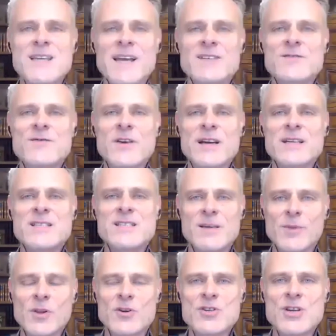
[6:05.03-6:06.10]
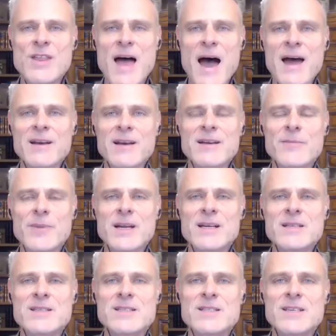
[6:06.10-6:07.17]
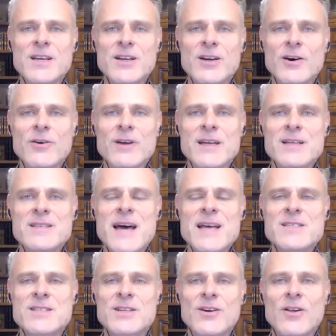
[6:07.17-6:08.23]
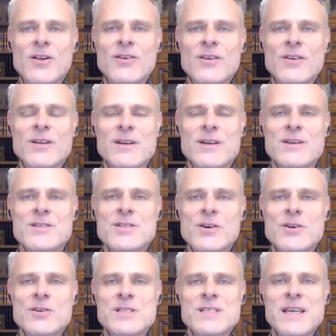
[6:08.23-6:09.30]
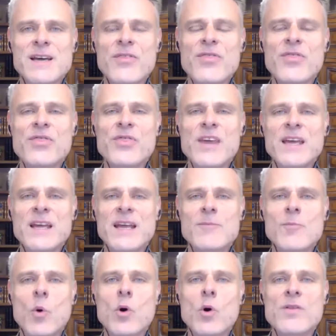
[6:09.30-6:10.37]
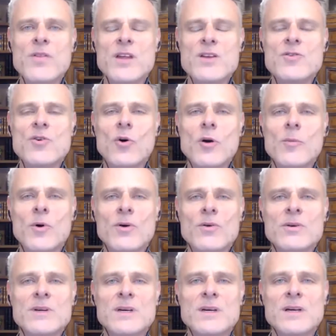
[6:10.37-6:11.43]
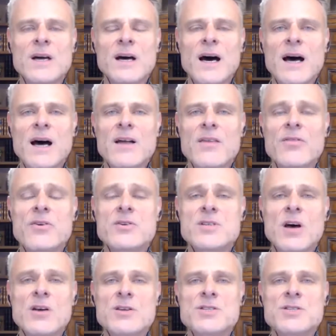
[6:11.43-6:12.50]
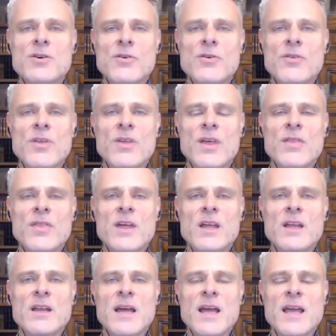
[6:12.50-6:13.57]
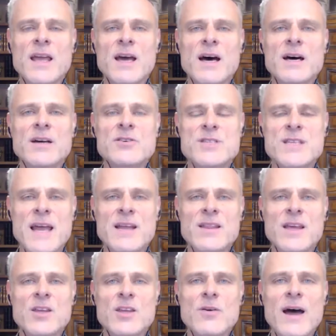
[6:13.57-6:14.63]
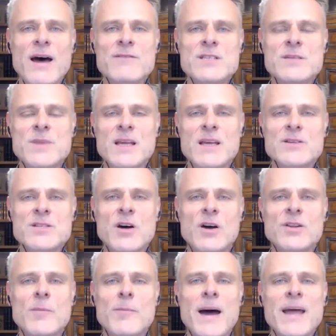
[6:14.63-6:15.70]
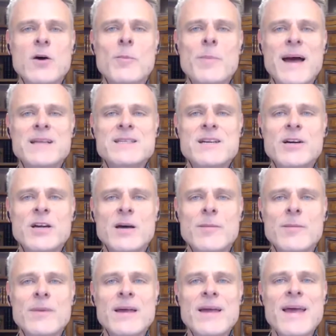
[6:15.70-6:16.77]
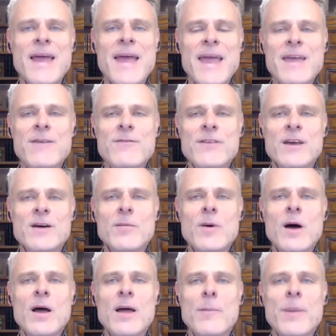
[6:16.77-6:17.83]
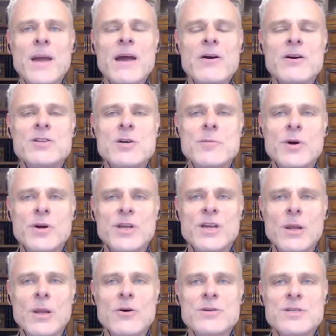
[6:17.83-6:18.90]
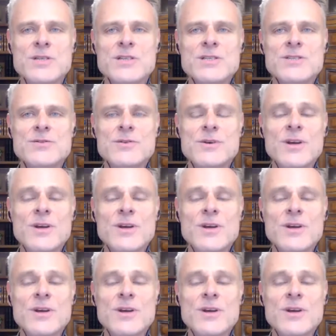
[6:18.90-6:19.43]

it's very similar to that, but it's, intestinal. So you're seeing the thickening more than normal. There's also then a understanding that you have something else called the Mycobacterium avium paratuberculosis,